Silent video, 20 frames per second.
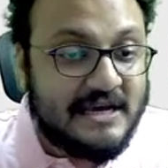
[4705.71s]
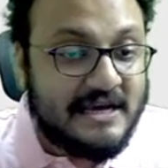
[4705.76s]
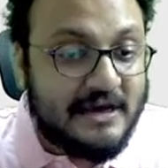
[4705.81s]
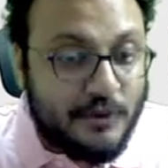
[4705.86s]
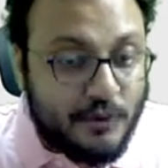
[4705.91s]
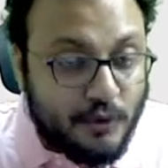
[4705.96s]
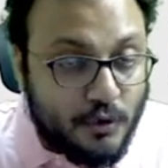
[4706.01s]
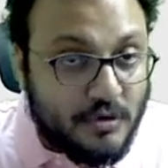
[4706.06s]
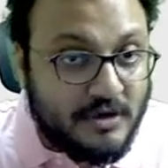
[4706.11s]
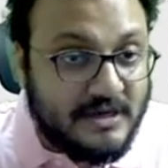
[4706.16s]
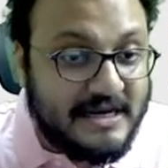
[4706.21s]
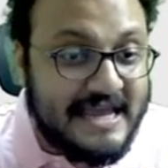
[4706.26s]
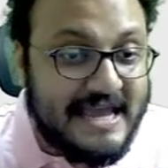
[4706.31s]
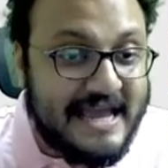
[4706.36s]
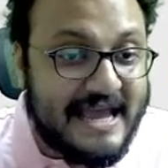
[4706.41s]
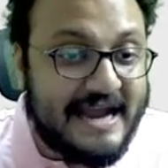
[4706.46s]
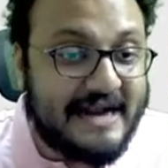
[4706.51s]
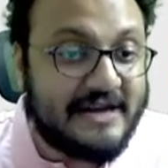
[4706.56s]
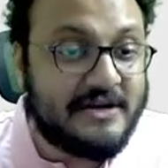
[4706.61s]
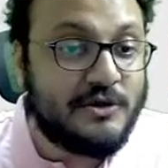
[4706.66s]
Rook
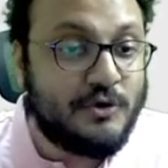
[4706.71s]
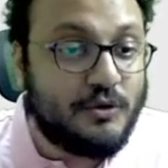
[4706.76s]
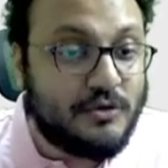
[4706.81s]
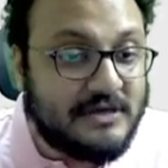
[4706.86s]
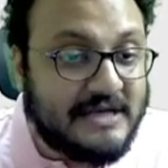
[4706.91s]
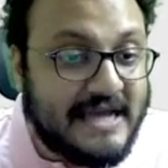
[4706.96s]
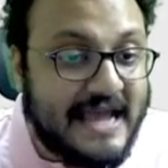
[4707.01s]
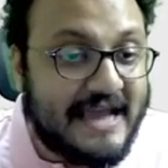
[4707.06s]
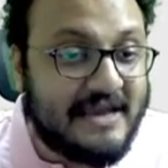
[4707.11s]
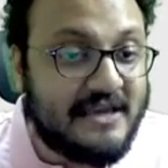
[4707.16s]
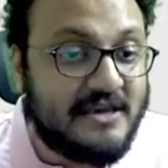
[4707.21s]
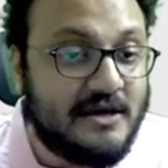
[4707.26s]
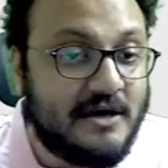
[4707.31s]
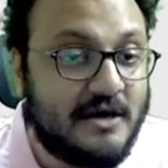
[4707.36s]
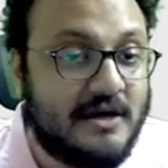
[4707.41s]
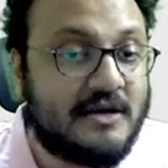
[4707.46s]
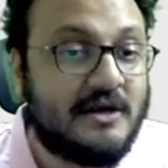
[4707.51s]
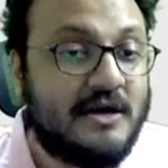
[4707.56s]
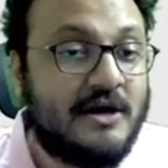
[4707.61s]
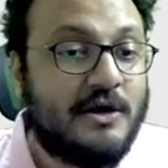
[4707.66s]
d8. You take
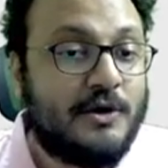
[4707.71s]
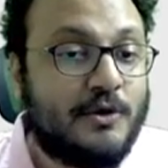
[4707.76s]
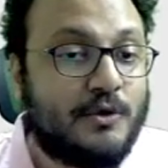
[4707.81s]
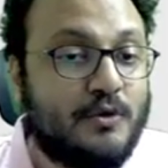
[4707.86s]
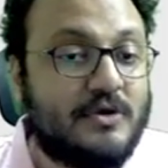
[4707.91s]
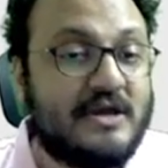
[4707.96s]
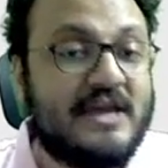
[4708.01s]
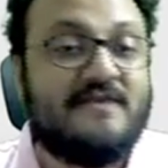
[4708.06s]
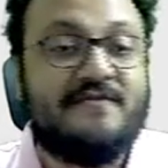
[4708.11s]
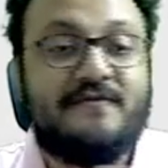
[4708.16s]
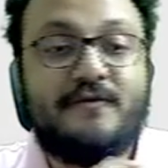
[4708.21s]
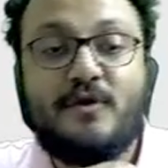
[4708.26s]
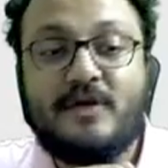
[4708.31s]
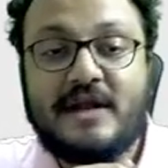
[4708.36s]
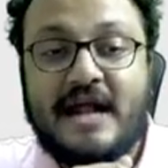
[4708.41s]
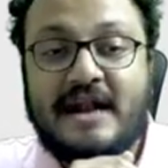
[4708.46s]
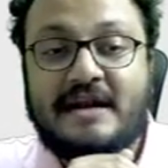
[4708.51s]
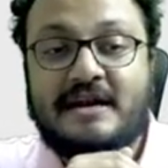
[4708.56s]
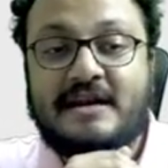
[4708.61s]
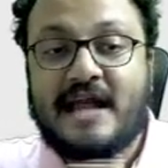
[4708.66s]
here rook e4
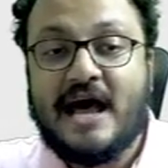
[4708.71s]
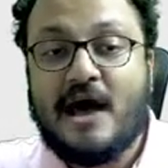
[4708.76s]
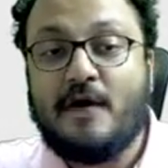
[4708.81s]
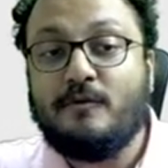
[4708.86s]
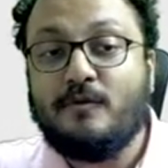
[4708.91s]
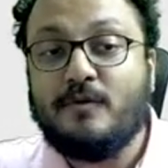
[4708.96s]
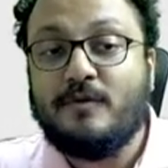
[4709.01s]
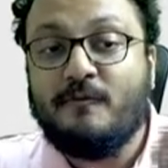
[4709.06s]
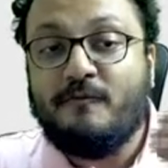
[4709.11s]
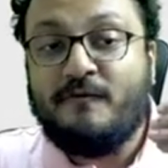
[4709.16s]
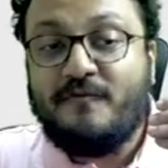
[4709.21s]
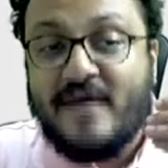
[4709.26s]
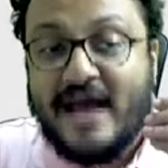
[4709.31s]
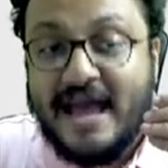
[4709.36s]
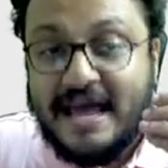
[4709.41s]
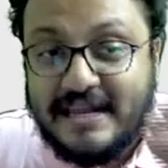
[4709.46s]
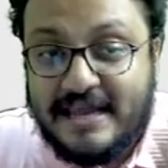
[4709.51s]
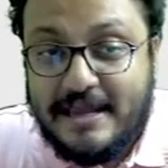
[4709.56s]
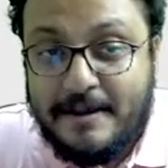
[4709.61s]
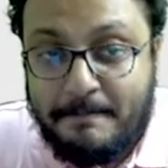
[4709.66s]
and now
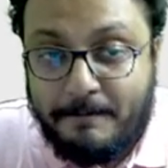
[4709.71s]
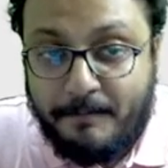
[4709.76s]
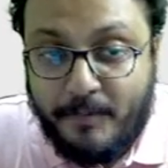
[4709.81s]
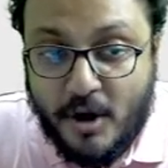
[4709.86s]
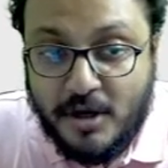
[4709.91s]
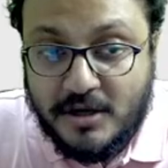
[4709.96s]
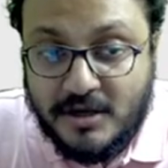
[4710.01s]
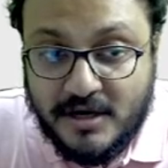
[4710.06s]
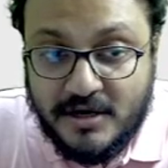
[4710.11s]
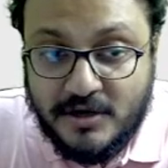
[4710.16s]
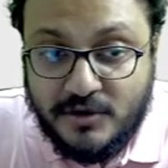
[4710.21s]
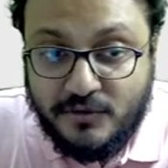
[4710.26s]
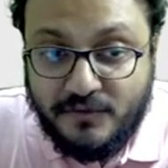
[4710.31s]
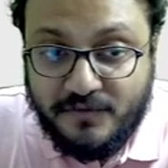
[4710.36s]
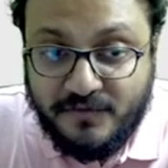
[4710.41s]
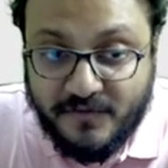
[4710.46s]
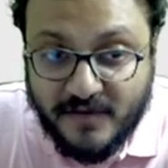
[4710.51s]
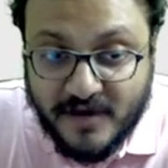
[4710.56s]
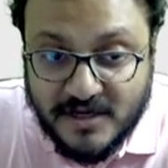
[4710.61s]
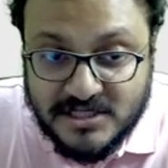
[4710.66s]
very important to
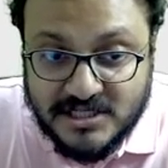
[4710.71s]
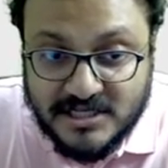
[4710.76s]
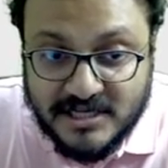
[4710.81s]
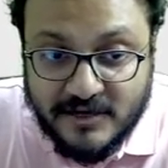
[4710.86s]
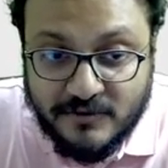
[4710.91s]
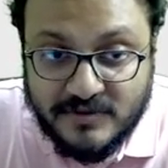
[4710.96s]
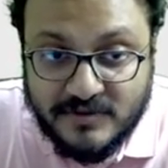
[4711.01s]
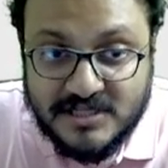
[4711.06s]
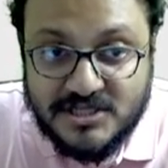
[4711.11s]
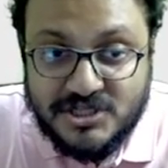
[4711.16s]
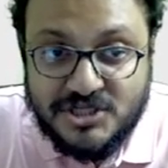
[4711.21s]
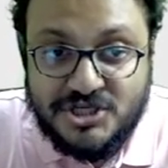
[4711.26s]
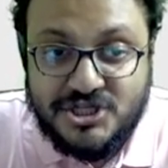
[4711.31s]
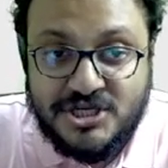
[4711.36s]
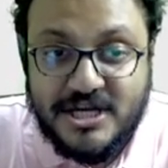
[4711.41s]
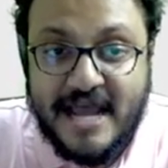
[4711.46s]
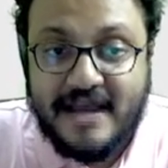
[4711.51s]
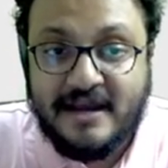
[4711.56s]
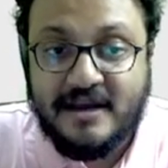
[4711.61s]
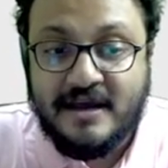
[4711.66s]
first give this
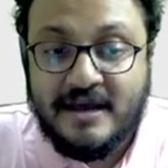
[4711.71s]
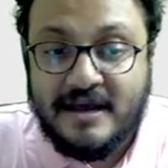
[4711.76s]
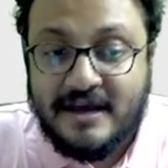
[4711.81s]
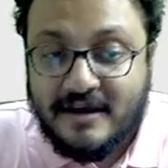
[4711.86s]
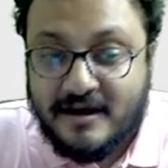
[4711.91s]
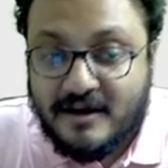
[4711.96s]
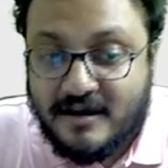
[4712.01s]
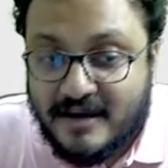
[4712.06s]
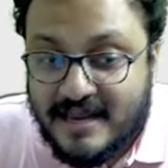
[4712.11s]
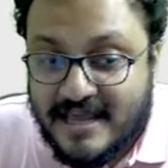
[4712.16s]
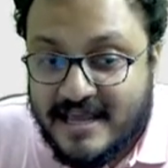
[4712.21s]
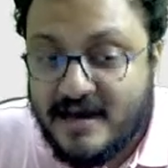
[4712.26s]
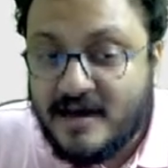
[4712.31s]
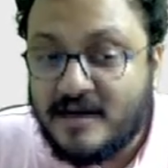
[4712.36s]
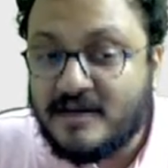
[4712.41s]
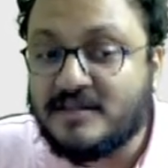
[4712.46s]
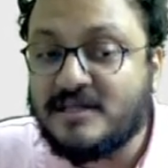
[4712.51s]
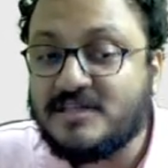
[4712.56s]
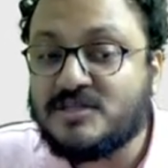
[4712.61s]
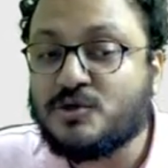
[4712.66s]
check clear
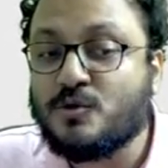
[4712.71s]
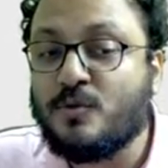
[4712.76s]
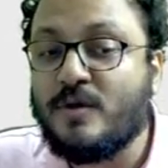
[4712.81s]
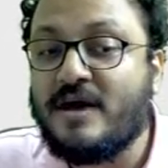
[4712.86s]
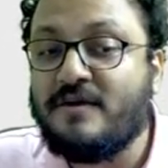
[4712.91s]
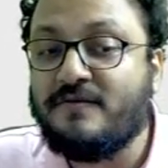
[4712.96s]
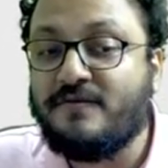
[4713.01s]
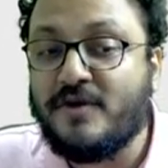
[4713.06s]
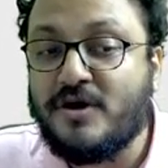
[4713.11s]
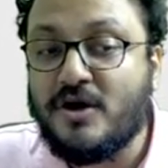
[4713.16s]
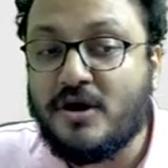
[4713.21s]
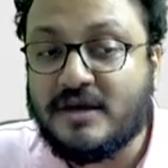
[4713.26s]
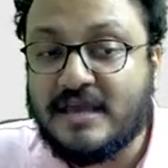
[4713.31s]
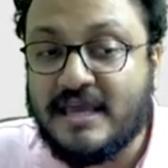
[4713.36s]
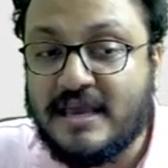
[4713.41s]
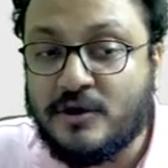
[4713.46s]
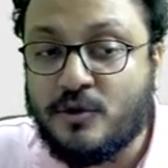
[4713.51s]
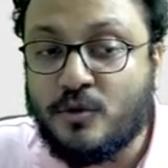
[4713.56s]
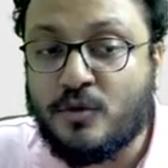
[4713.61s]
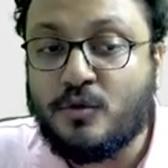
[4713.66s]
the square for your
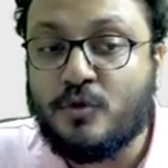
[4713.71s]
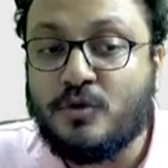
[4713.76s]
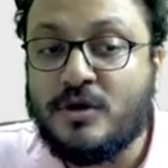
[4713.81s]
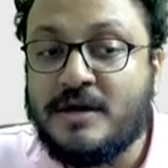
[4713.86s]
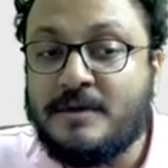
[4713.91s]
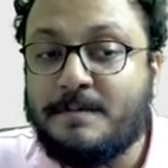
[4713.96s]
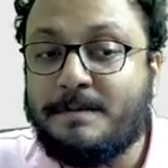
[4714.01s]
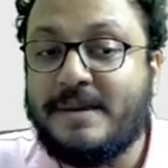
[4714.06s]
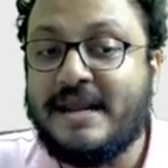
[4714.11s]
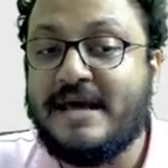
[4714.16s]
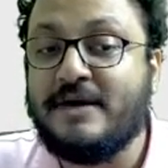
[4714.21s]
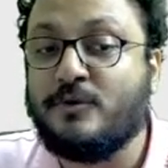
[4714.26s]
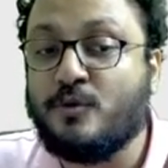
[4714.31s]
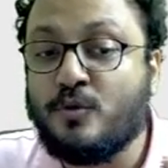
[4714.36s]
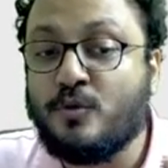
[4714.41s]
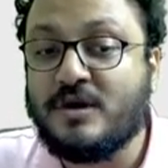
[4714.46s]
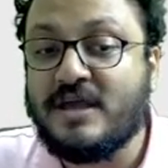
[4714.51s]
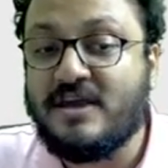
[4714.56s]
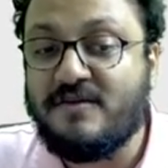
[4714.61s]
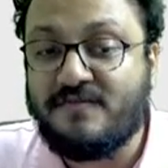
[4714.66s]
king you couldn't play
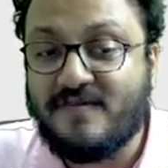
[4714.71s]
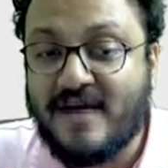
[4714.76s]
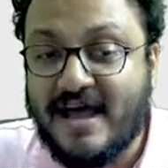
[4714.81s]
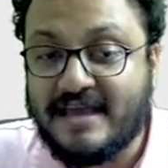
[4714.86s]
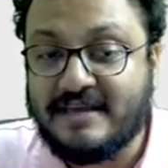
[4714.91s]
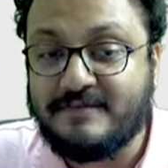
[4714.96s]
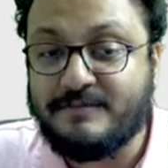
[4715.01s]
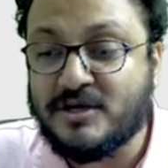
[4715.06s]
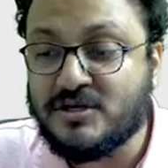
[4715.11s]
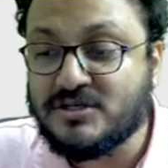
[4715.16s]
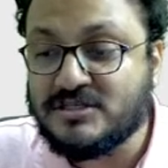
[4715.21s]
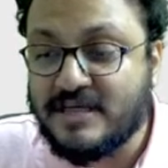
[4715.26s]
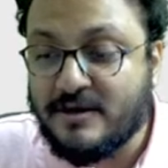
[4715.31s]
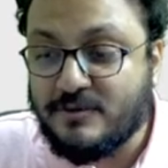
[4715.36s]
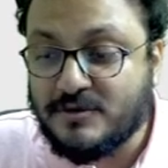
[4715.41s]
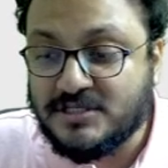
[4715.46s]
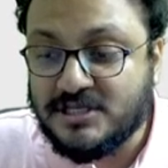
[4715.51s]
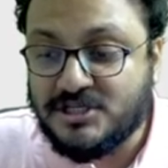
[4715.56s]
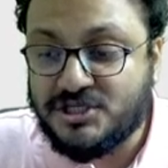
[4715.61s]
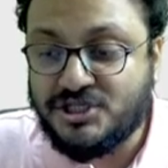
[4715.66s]
rook e5 because there
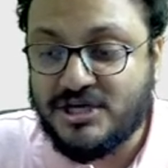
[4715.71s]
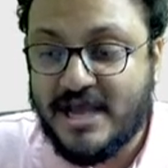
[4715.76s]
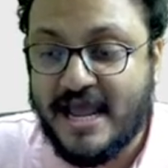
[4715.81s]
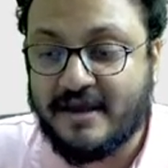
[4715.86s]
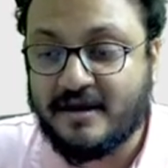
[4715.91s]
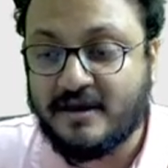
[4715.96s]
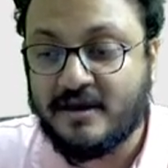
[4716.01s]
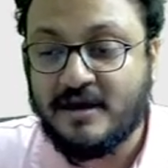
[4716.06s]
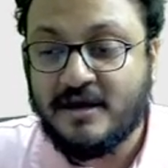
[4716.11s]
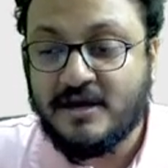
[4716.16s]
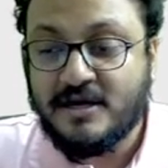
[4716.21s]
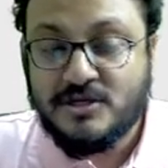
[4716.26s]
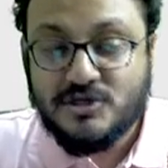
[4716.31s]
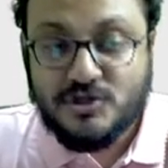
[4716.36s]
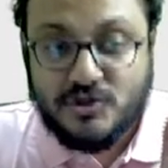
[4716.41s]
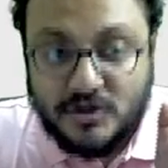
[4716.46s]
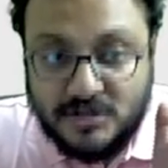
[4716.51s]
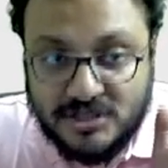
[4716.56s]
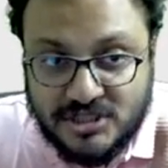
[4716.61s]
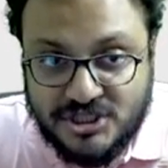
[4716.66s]
was a check
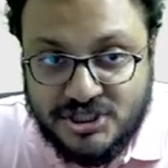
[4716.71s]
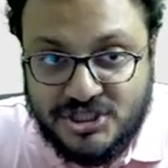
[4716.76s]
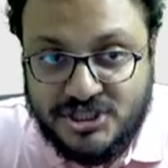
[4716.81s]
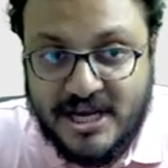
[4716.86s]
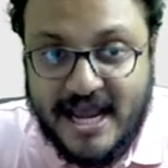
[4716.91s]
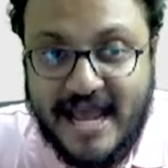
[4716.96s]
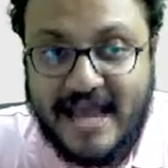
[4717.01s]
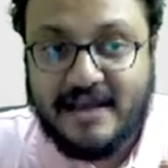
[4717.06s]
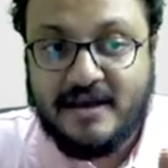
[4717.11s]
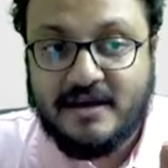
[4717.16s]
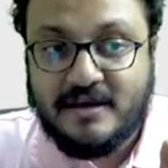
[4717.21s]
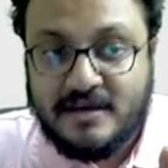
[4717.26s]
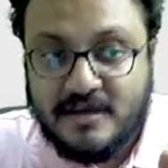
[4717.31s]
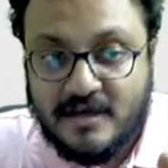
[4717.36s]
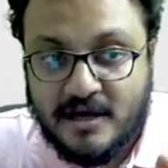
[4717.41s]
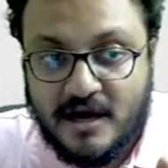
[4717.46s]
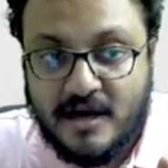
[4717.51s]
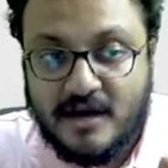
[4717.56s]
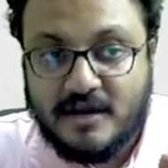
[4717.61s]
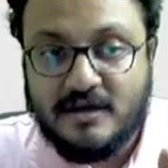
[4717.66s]
so check
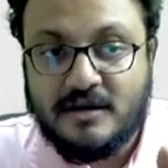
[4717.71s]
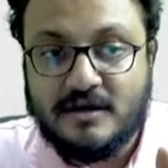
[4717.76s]
here